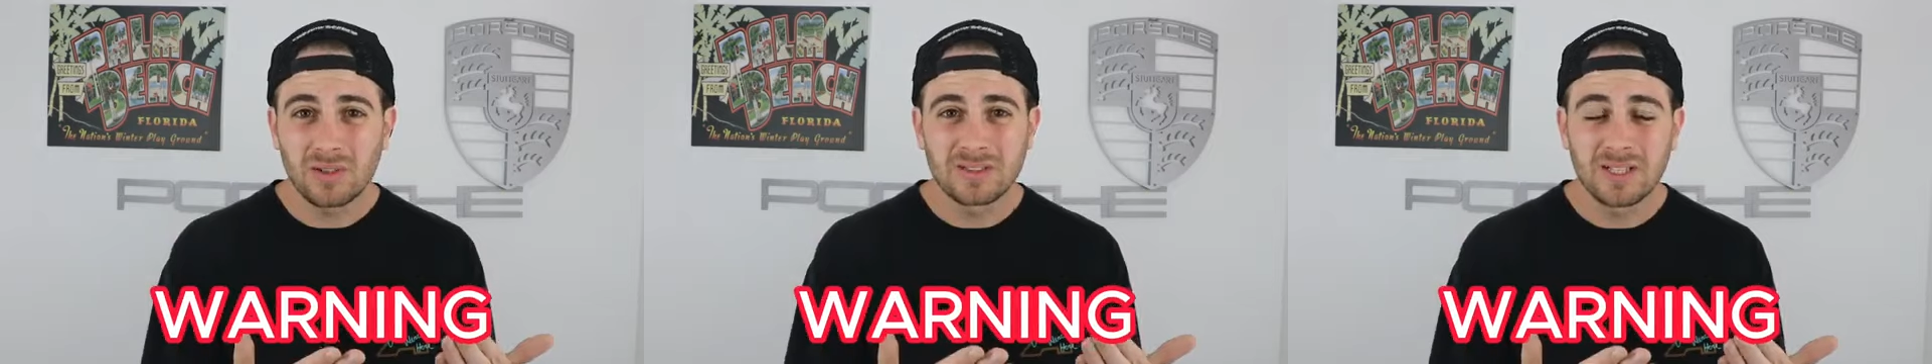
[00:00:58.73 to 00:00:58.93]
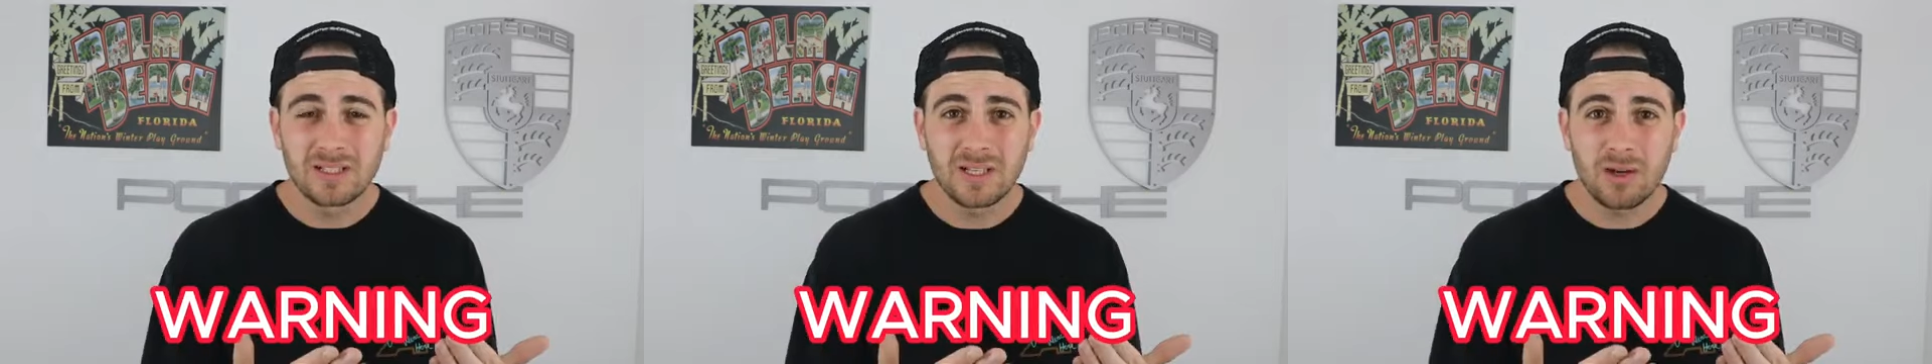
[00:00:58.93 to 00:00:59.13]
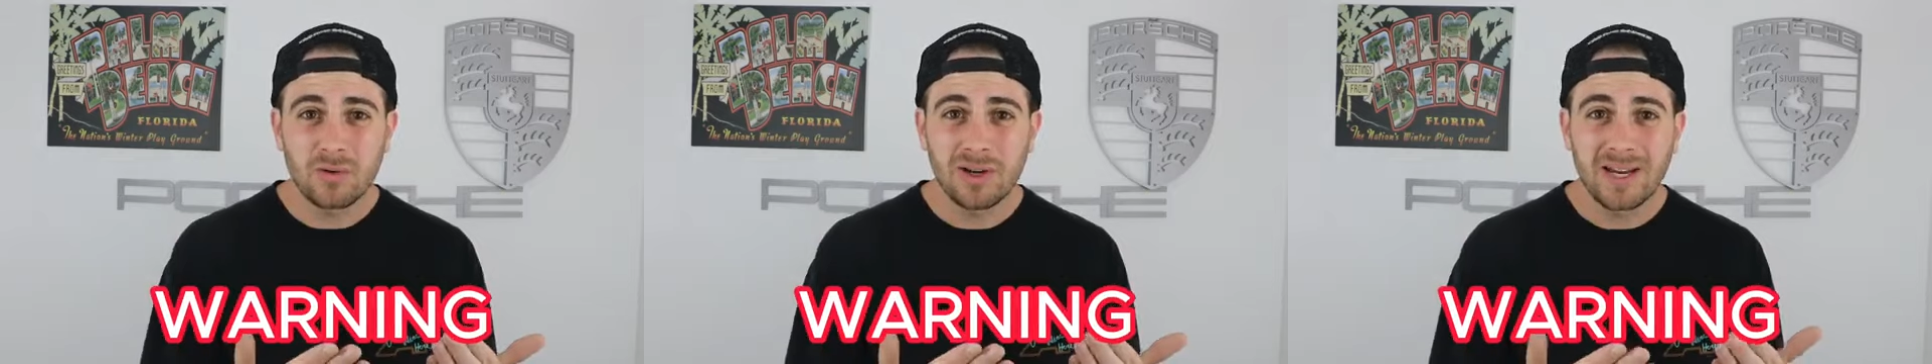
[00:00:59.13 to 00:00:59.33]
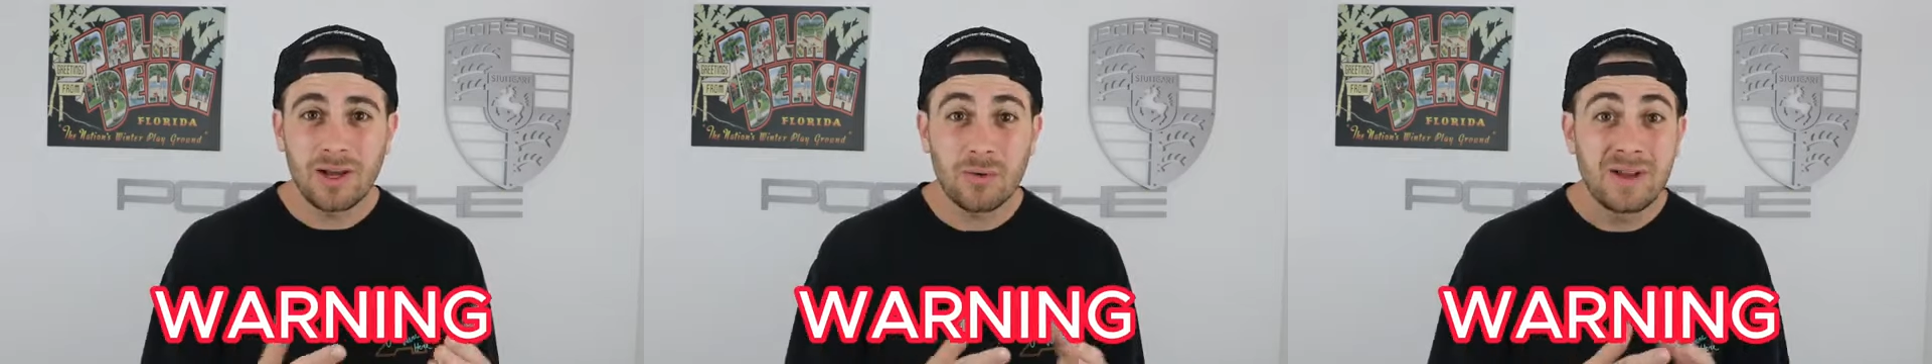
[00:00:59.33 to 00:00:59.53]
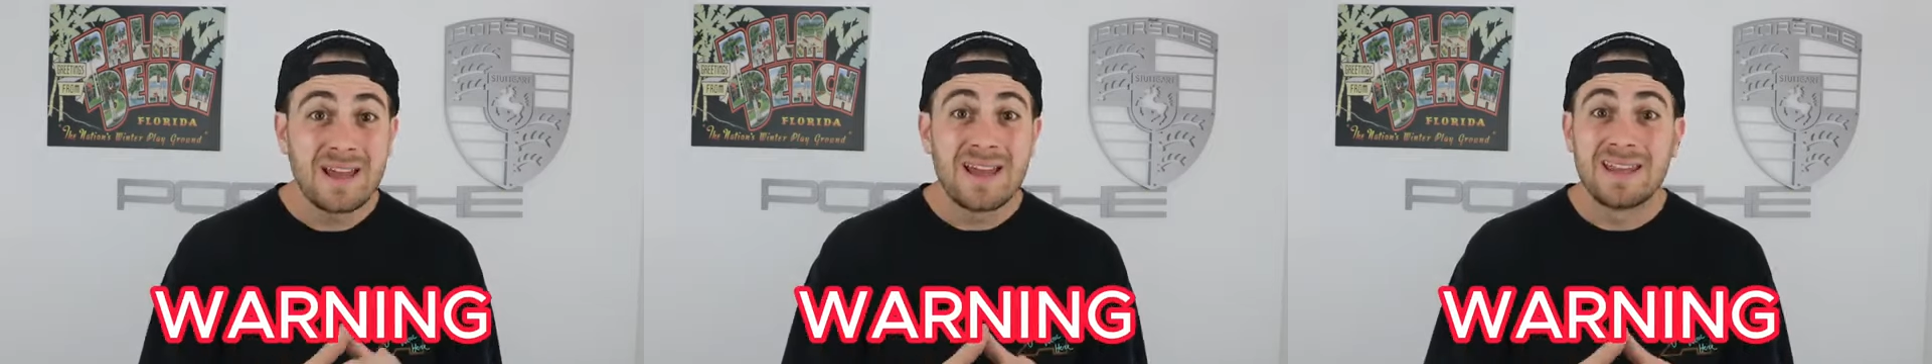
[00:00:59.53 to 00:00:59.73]
on TikTok right
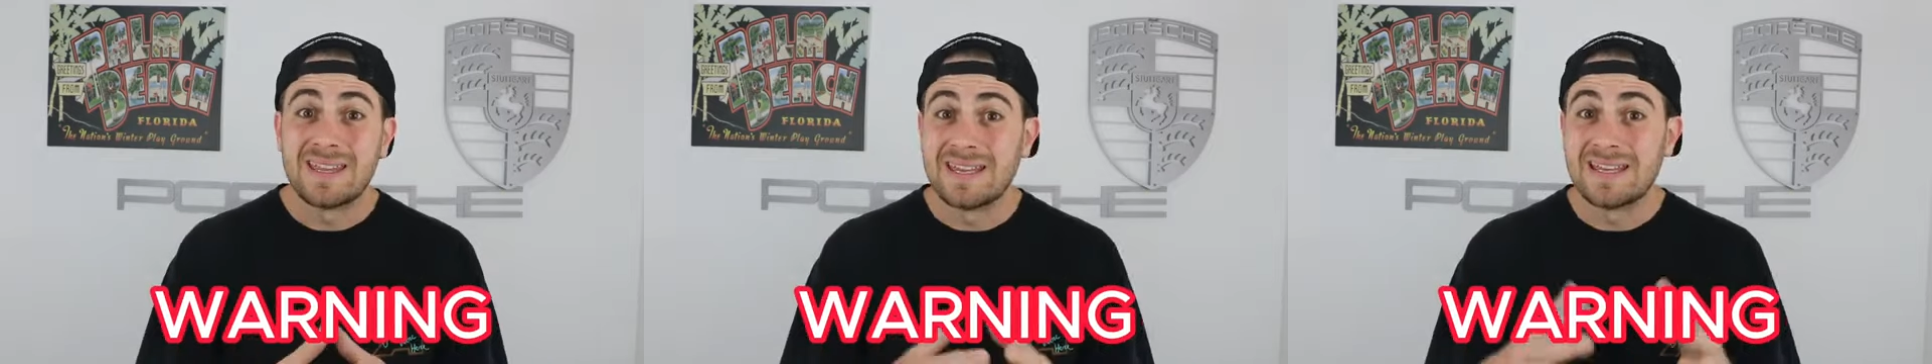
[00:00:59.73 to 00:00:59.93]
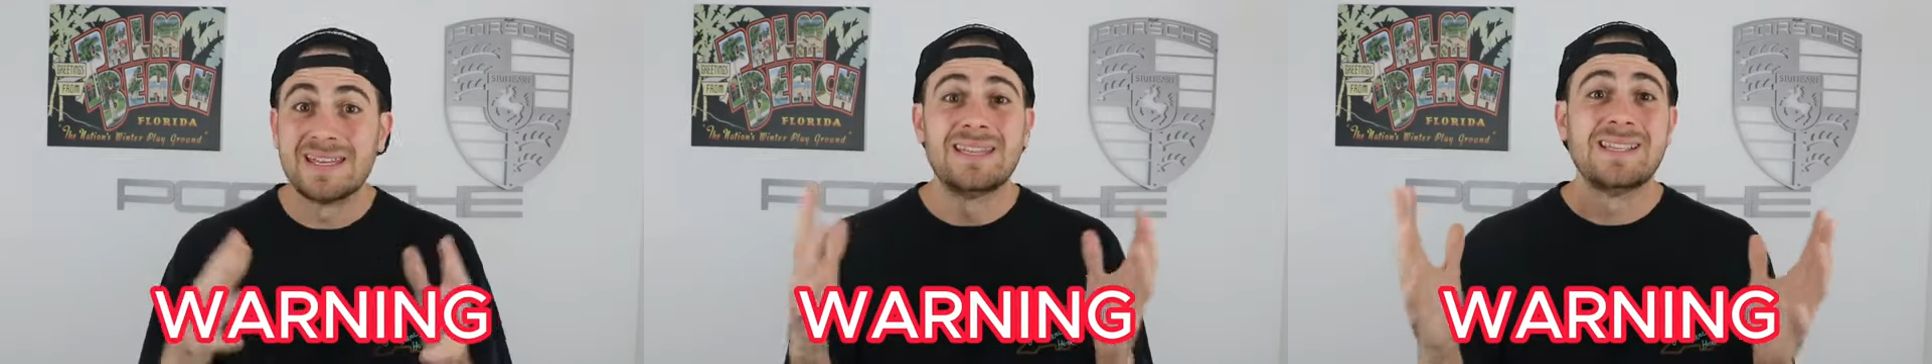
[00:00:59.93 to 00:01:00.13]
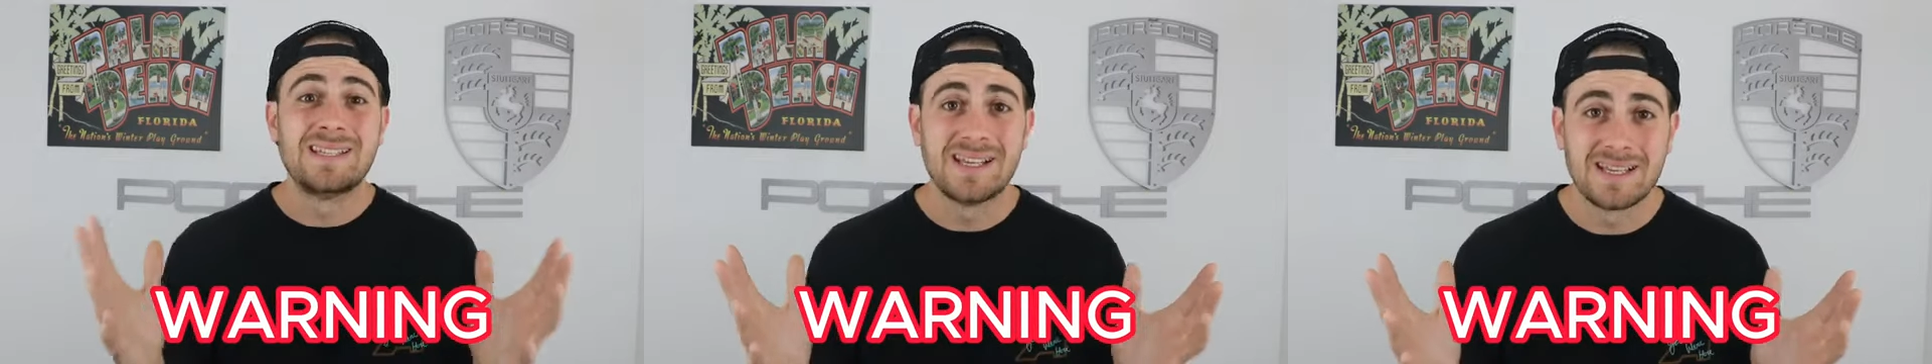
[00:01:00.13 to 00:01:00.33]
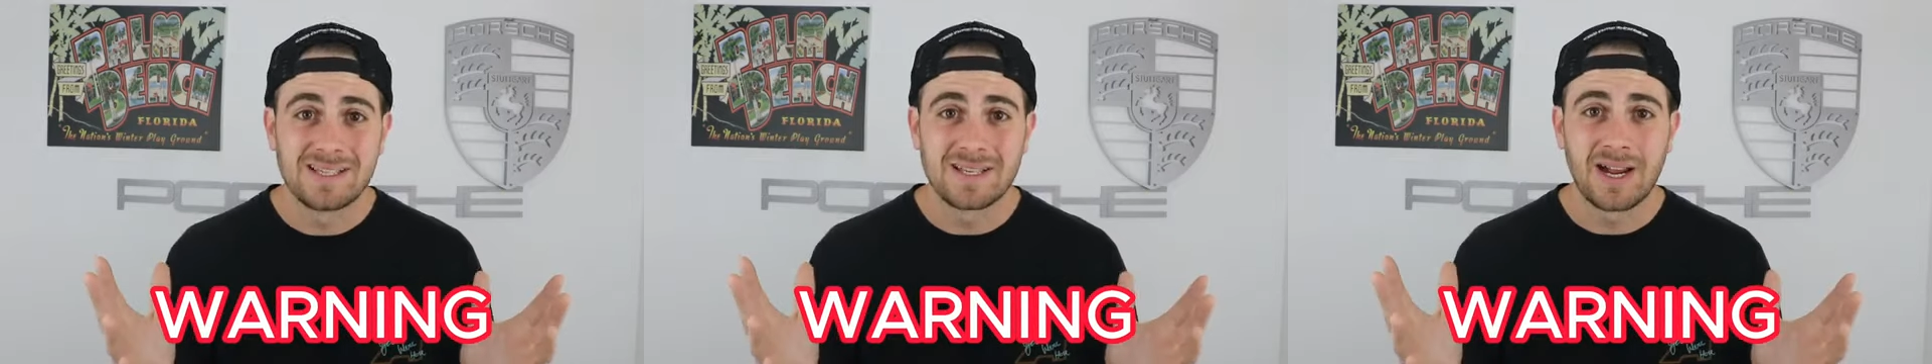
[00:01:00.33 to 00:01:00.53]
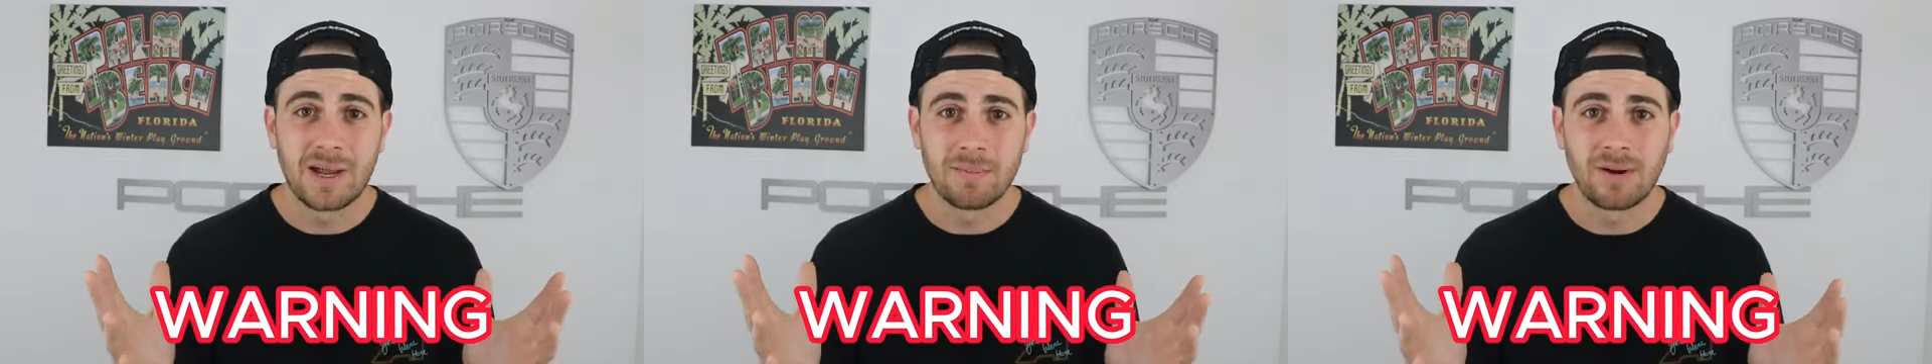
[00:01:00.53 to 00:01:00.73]
now, the
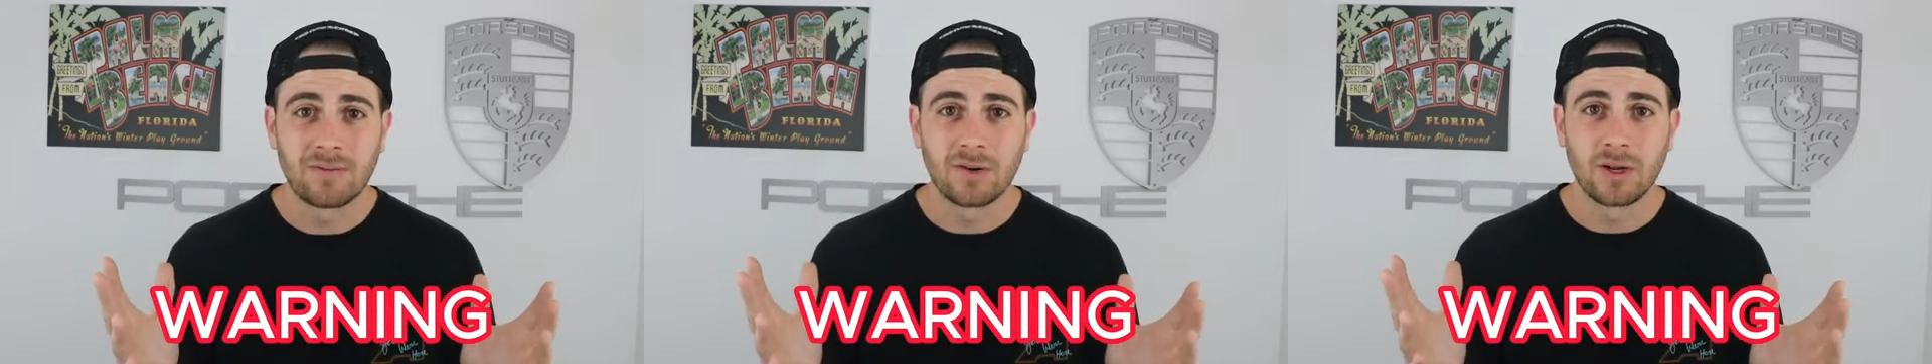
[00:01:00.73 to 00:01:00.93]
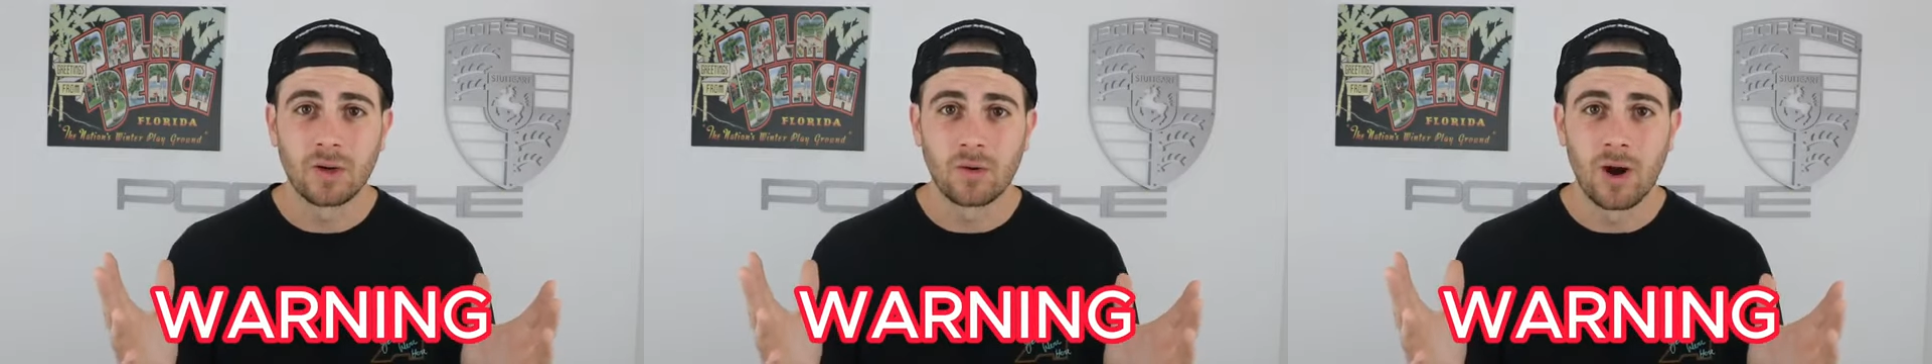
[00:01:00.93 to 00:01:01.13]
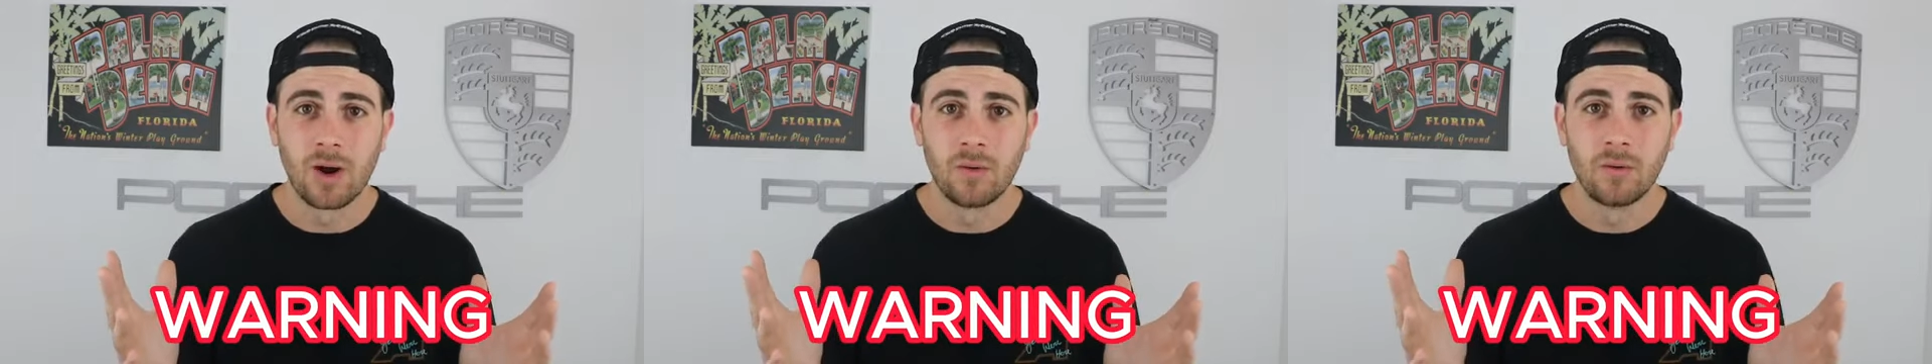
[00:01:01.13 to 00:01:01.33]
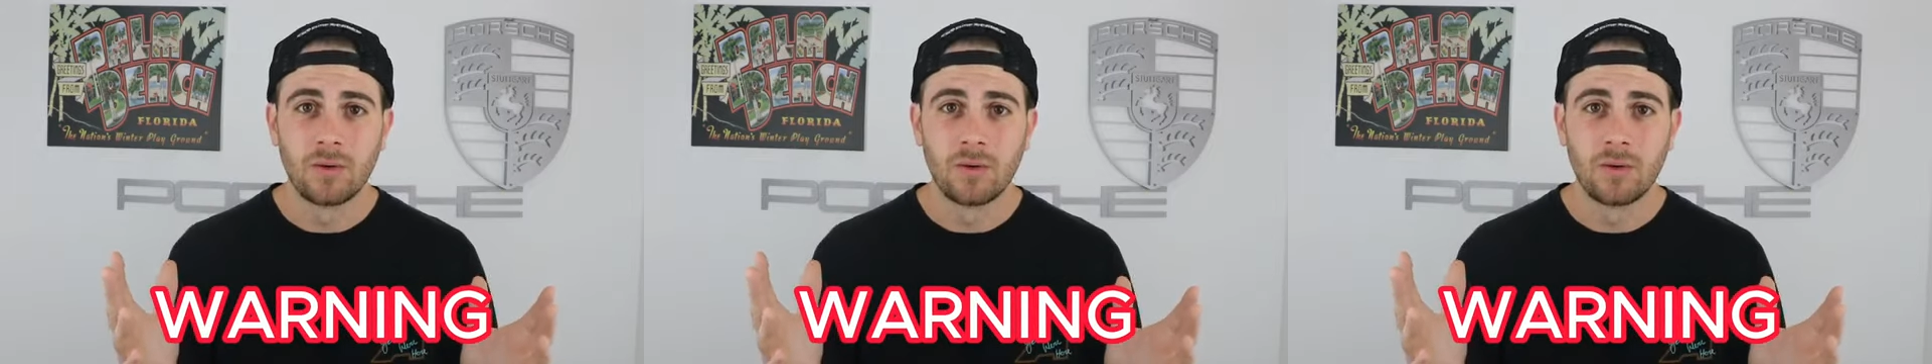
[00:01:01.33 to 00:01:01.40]
easiest time ever to grow.